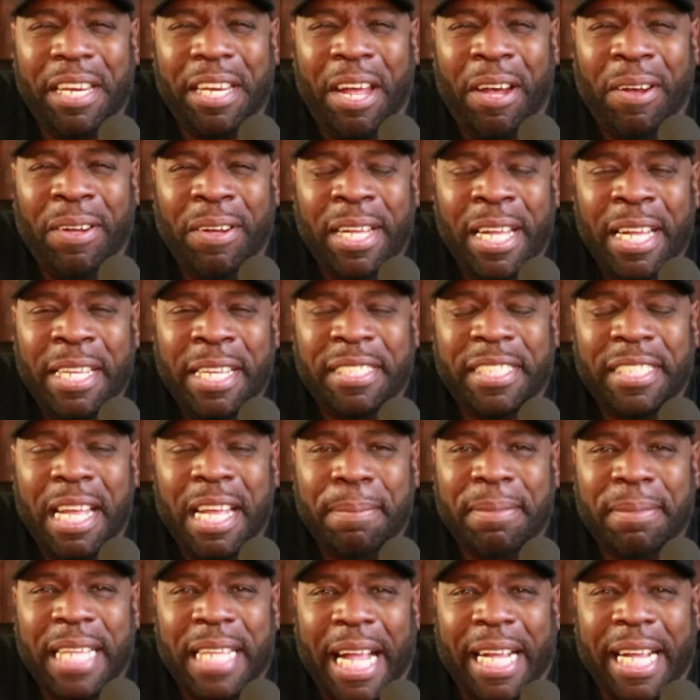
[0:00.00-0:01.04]
You know,
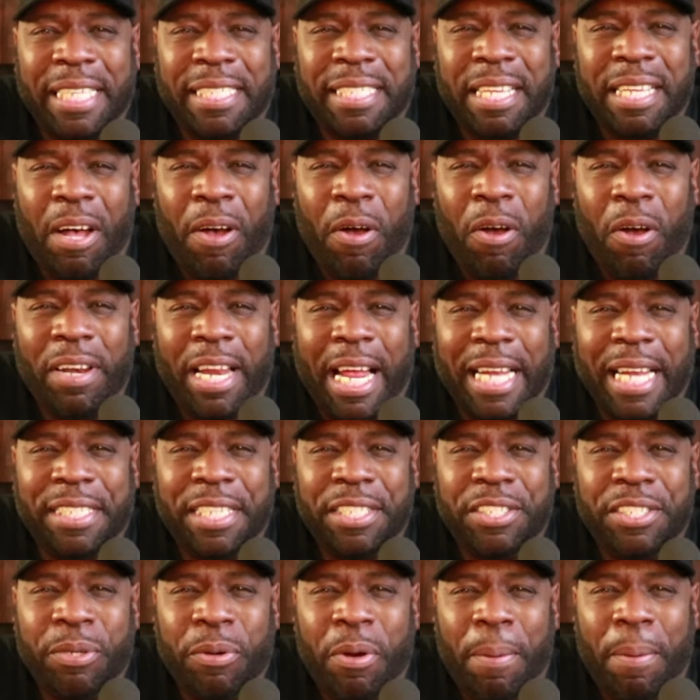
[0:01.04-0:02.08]
seems like it's a whole lot
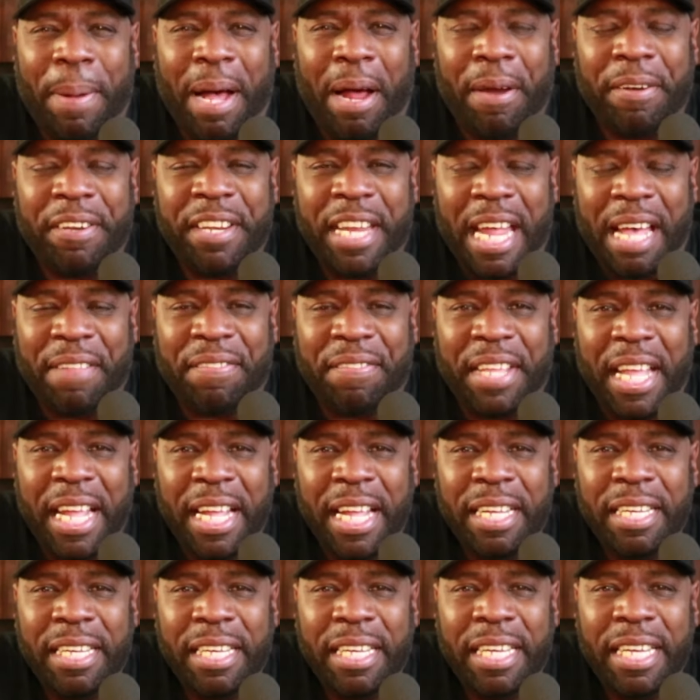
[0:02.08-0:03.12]
to do about nothing.